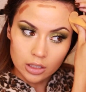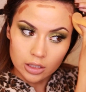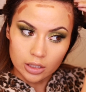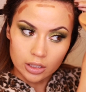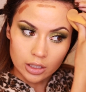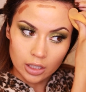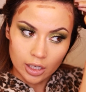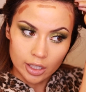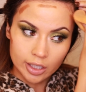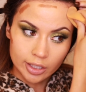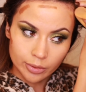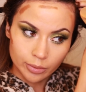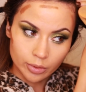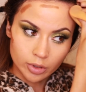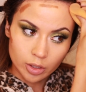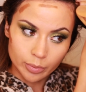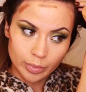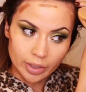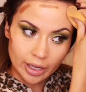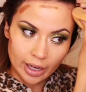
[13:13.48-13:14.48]
You kind of
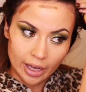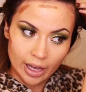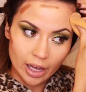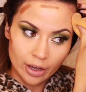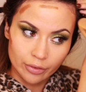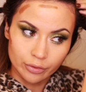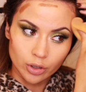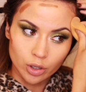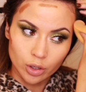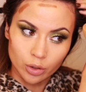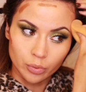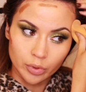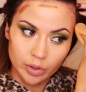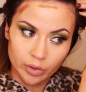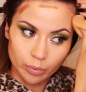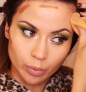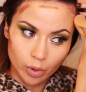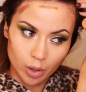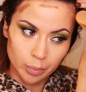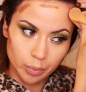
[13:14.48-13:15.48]
want to be careful
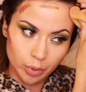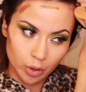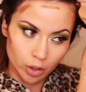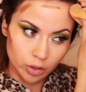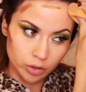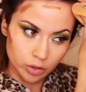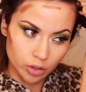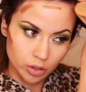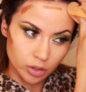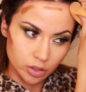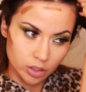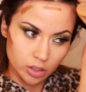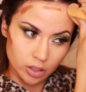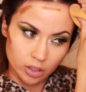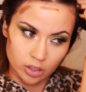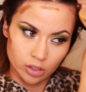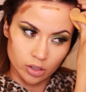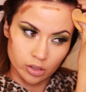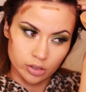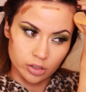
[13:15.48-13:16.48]
with what products
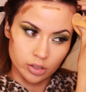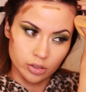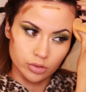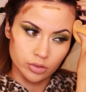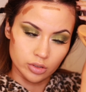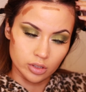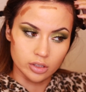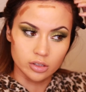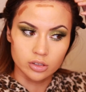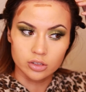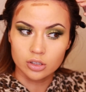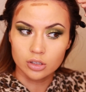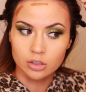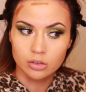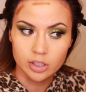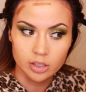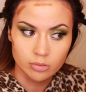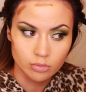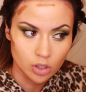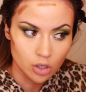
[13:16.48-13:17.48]
you're using to
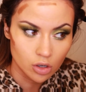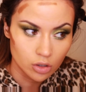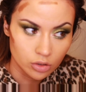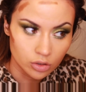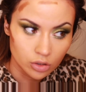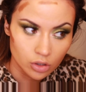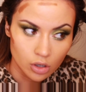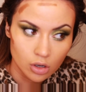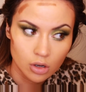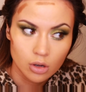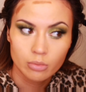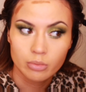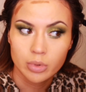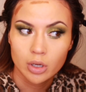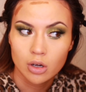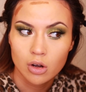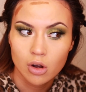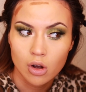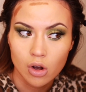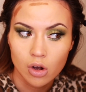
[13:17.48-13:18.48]
cream contour
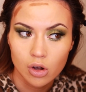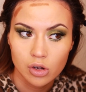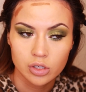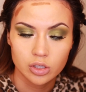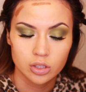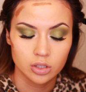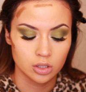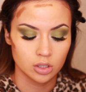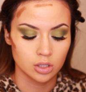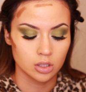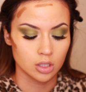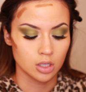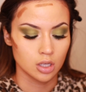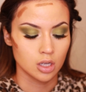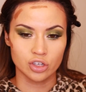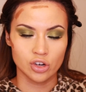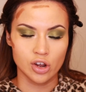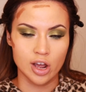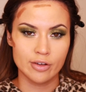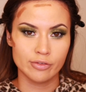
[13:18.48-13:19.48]
because
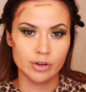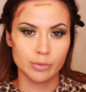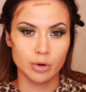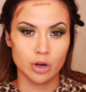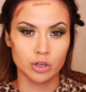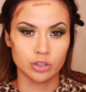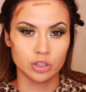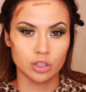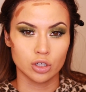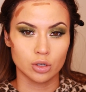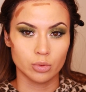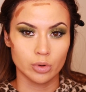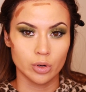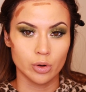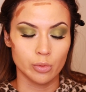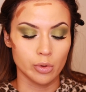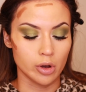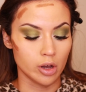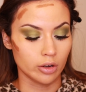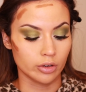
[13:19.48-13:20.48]
not every product
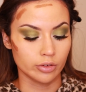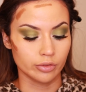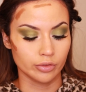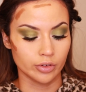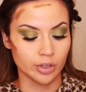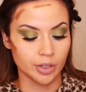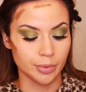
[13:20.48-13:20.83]
will work for